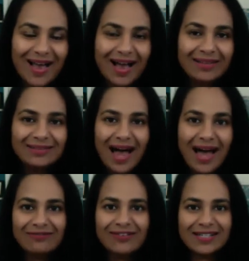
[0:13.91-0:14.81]
A lot
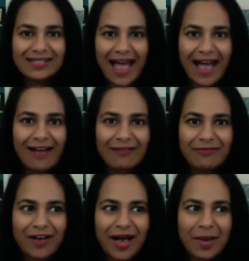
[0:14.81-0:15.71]
of us have,
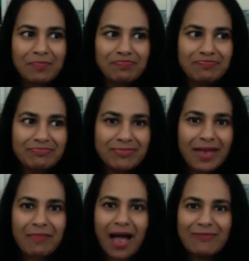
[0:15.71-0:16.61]

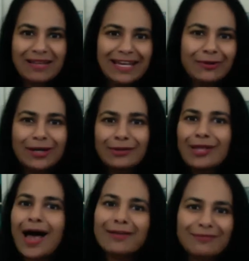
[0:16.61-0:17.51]
I've been hearing a
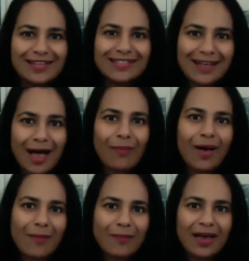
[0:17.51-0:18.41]
lot of this come
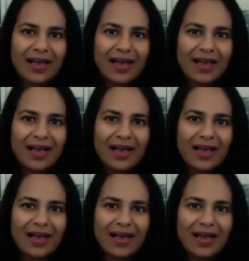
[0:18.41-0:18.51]
up,